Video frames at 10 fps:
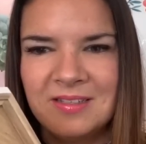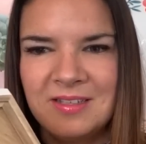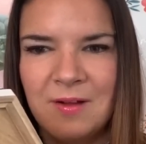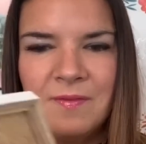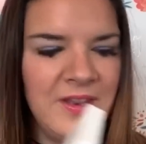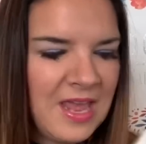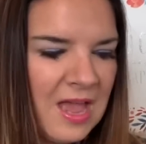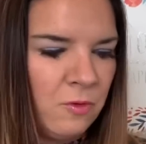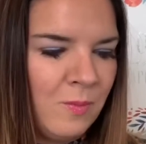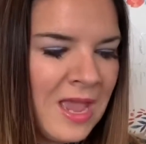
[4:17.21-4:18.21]
stuff in
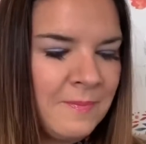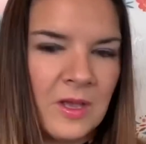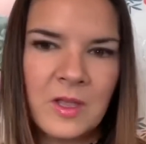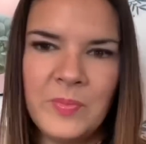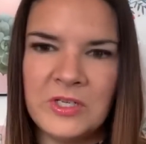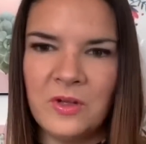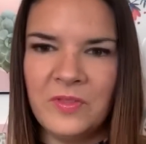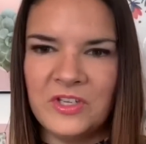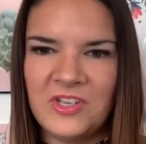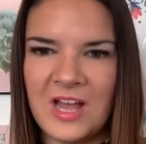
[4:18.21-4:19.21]
there, or maybe I could put it
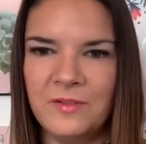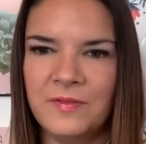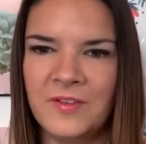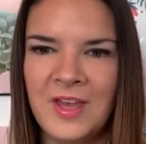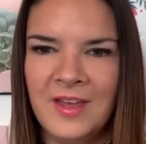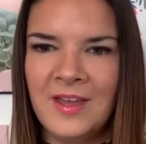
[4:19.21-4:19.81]
on the shelf